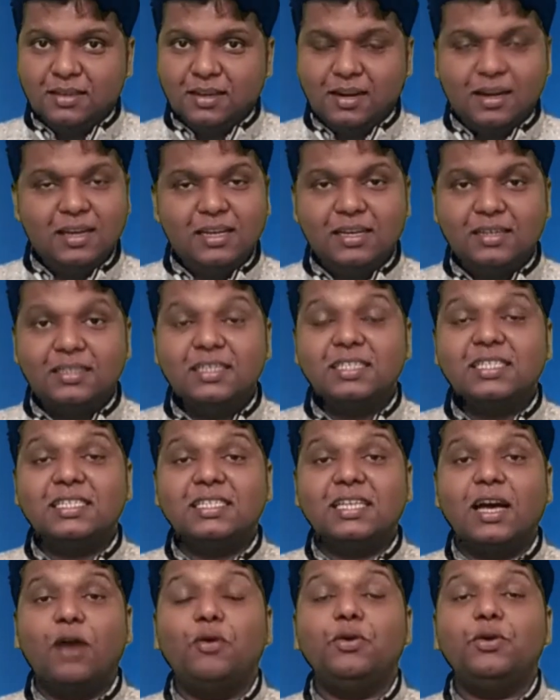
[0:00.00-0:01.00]
Clear? This
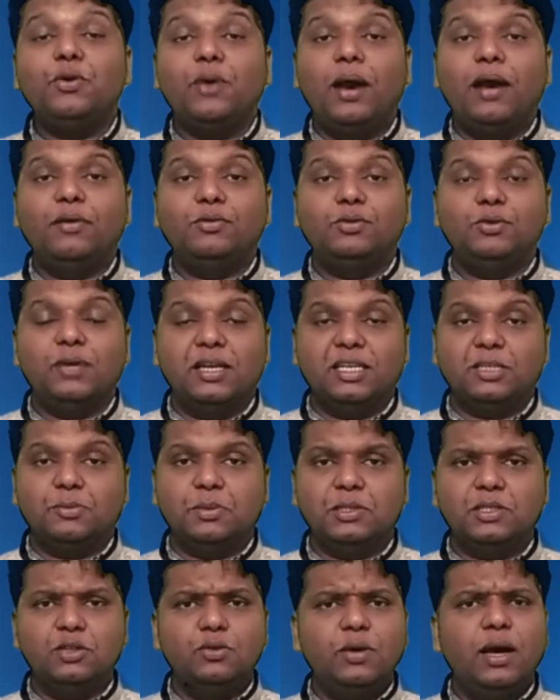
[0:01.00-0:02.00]
is how you have to
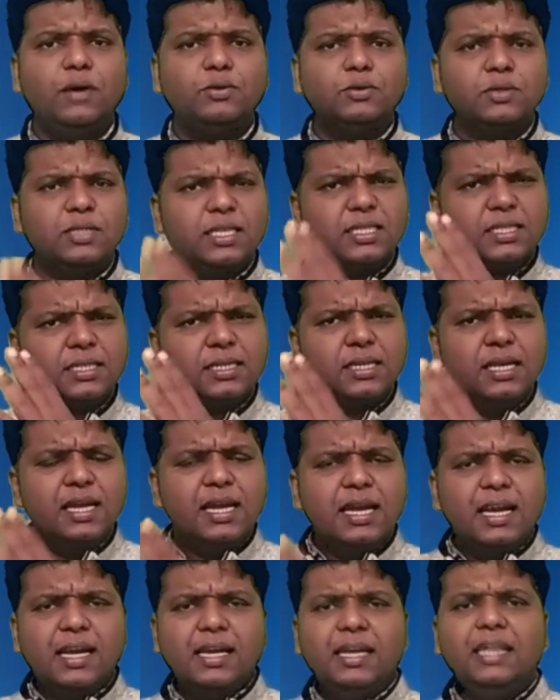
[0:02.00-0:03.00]
express. You have to just
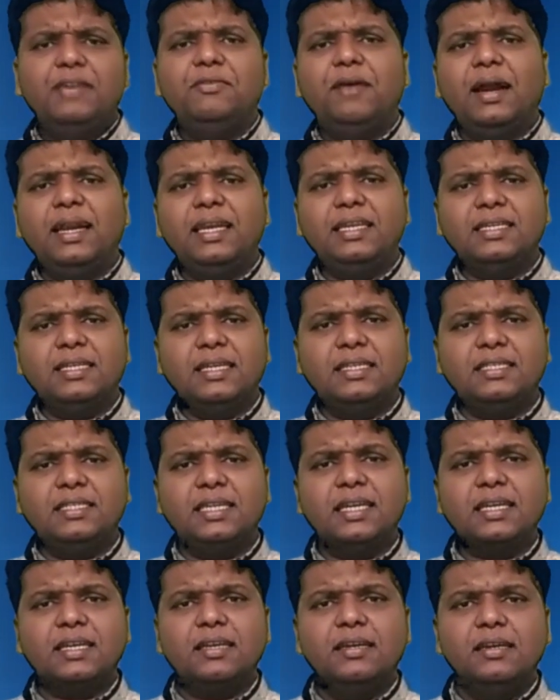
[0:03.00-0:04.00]
divide it and
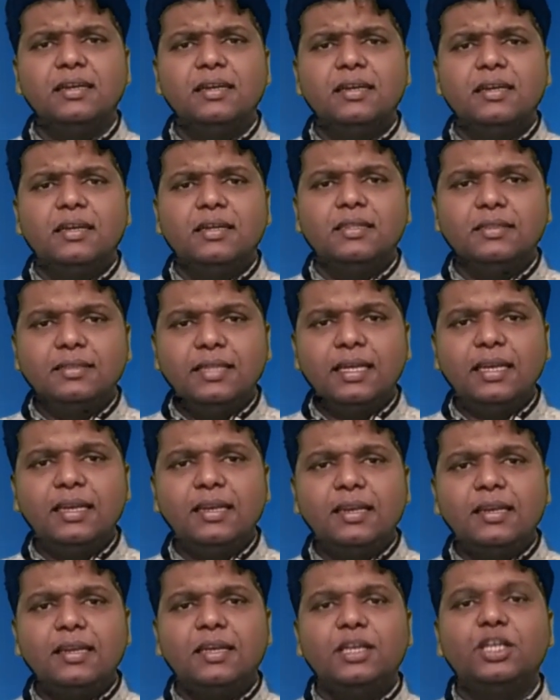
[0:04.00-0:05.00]
check.
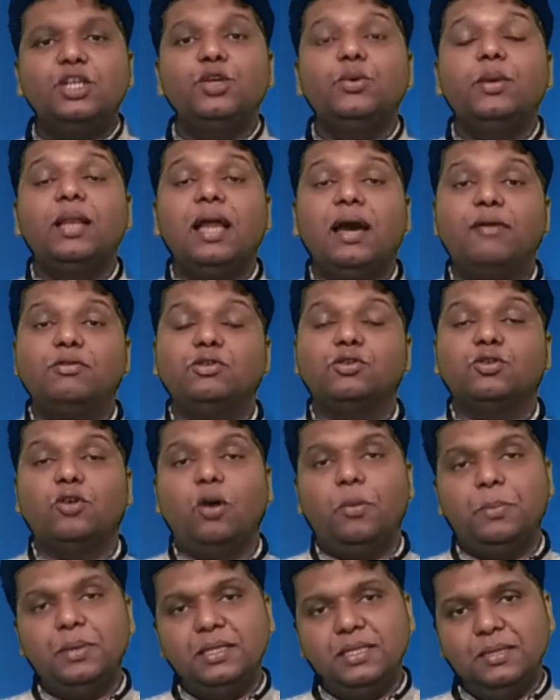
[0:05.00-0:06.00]
Then you will have to
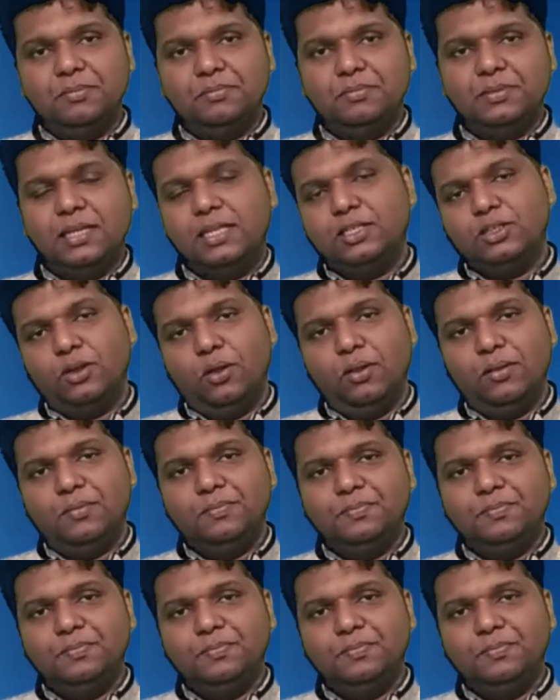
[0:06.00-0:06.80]
copy them. That's all.